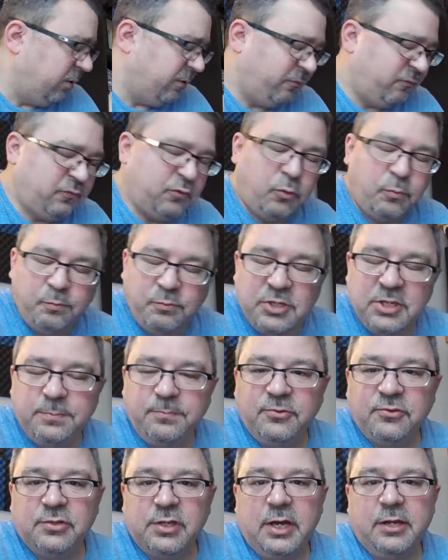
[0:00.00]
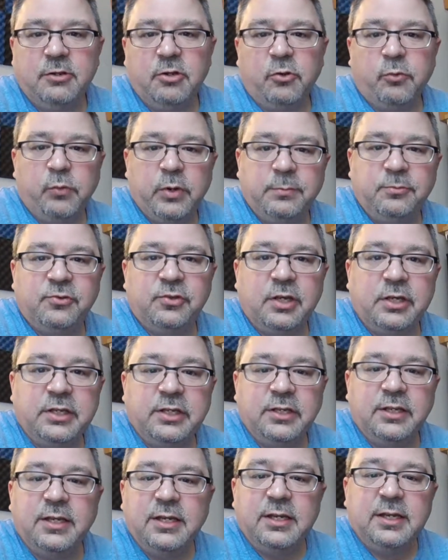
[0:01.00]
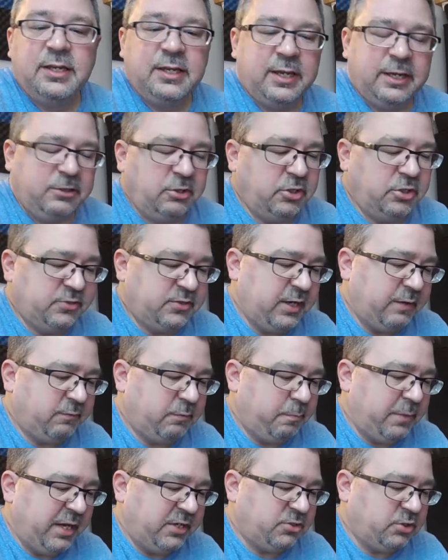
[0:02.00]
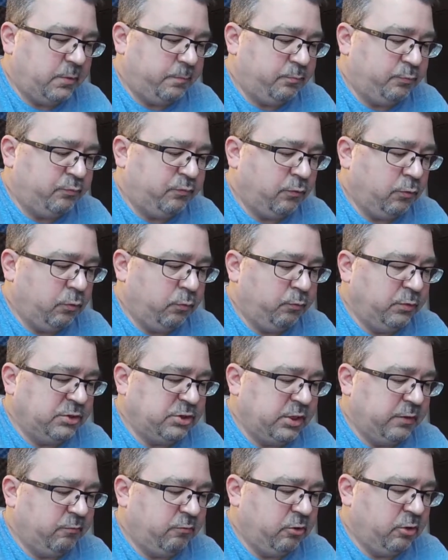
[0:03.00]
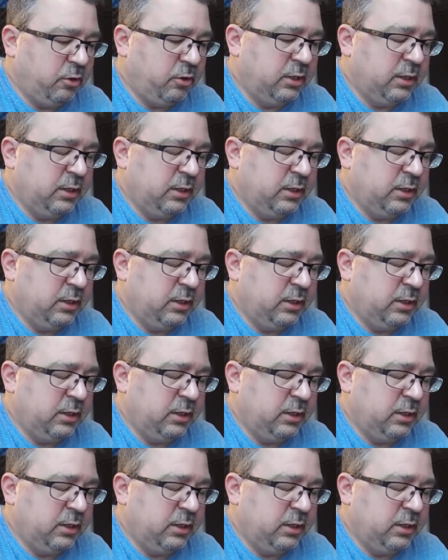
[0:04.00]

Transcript: foam tips on their website, and you just have to match up for whichever